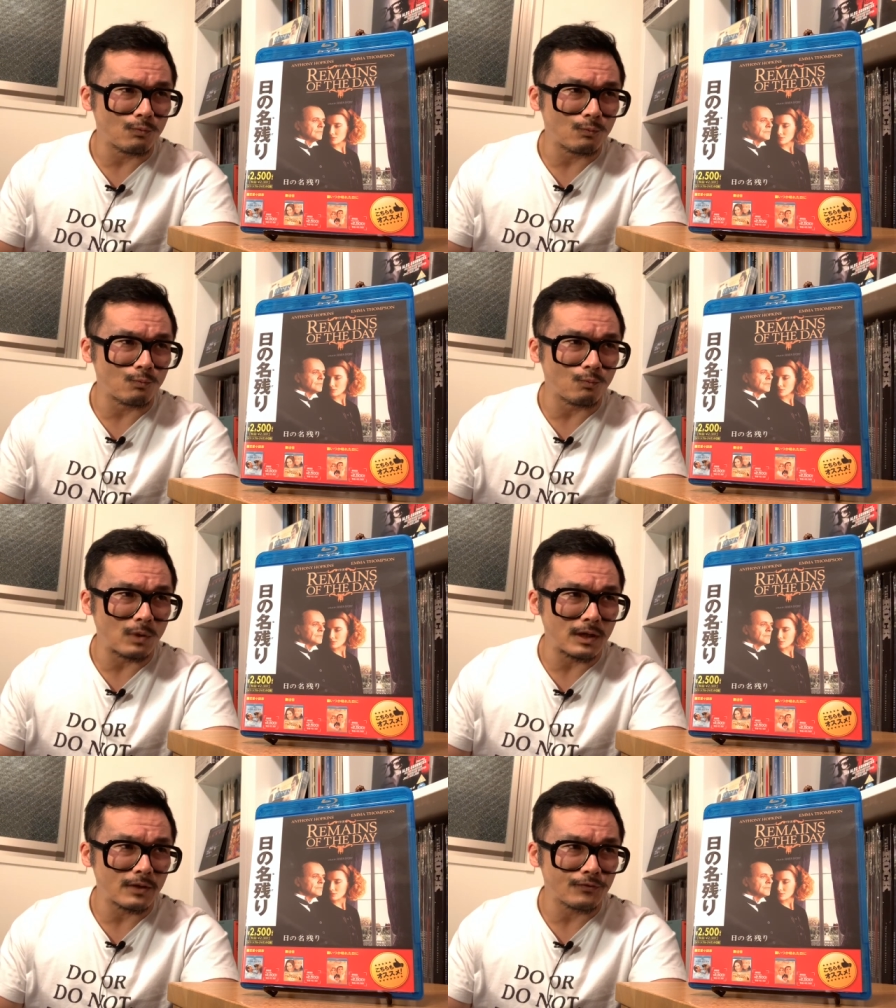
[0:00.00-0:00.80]

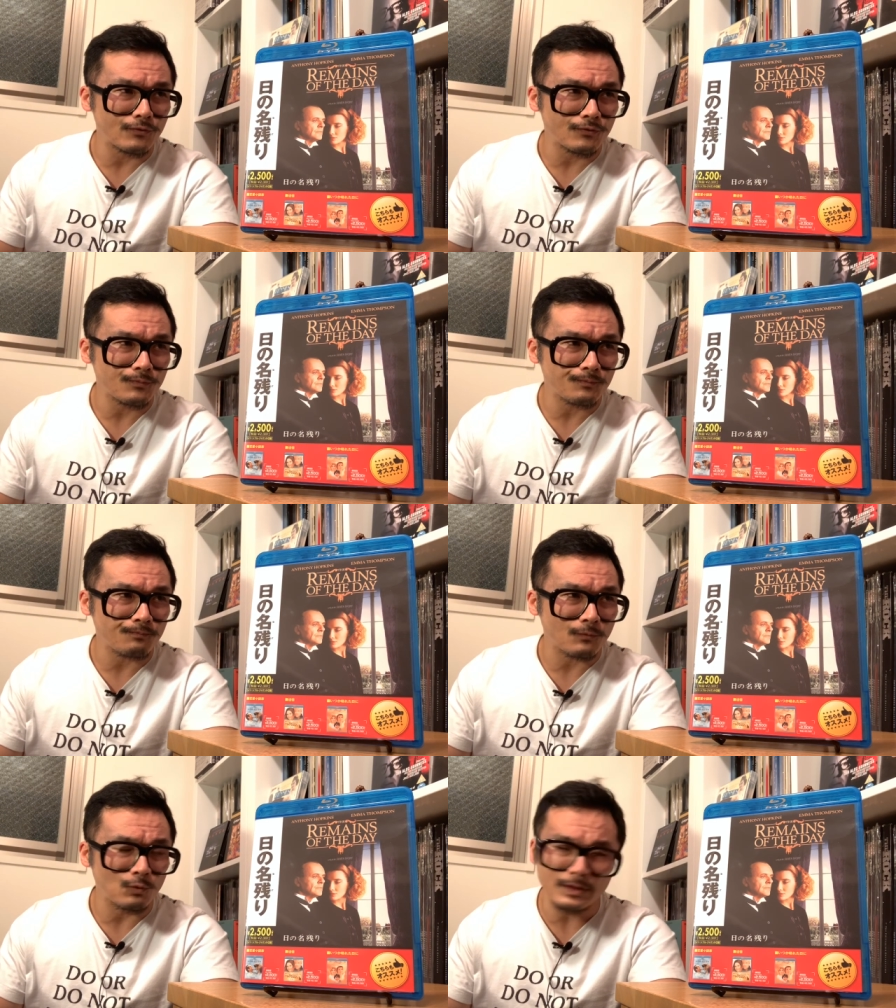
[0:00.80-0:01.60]
was
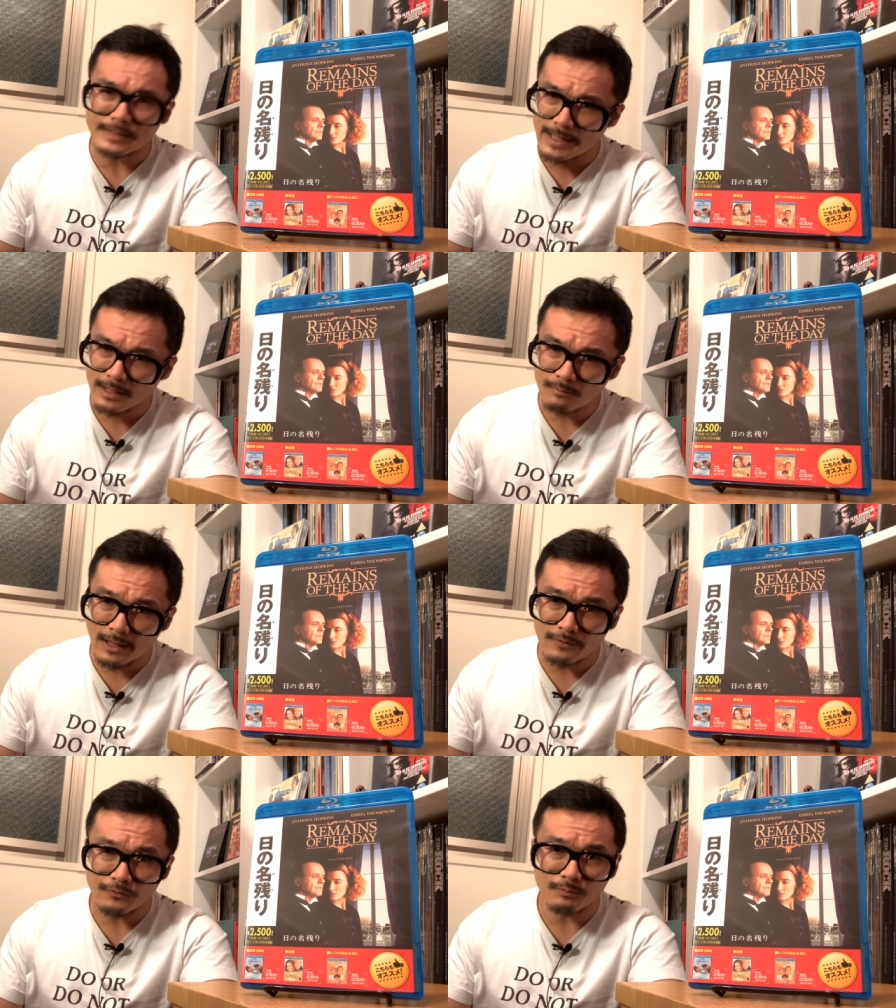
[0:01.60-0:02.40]
really taken
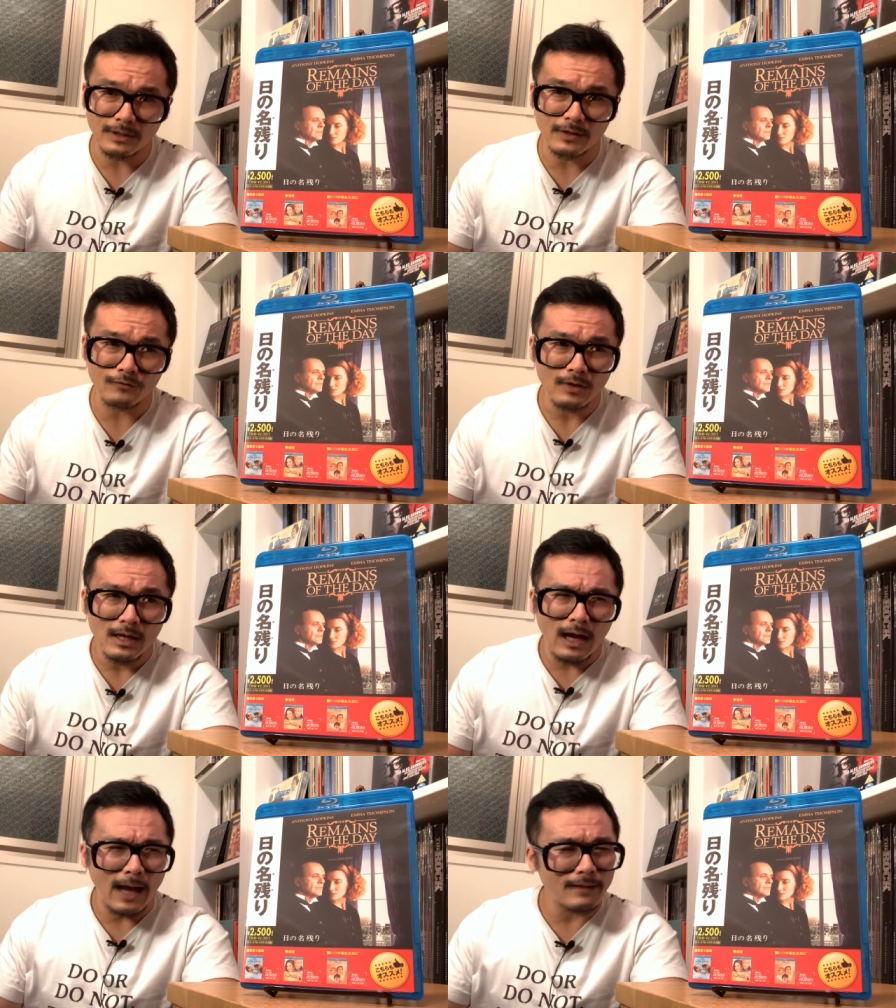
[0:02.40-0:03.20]
by this because
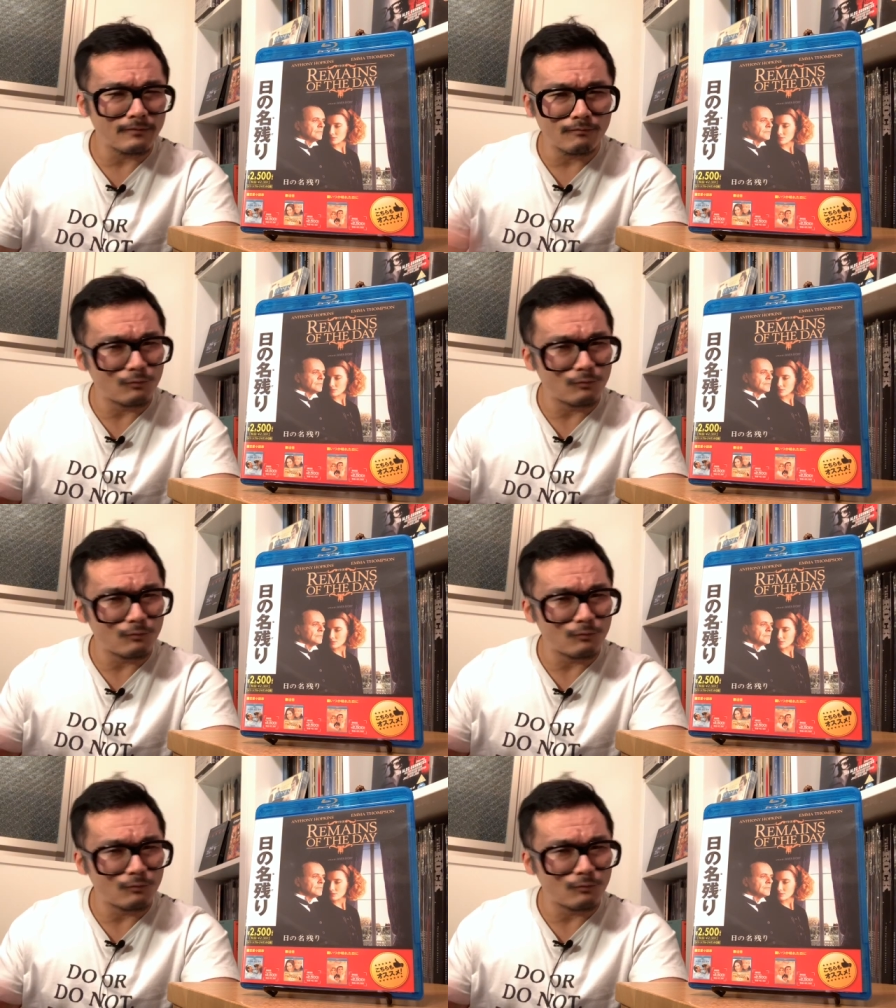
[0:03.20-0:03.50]
I,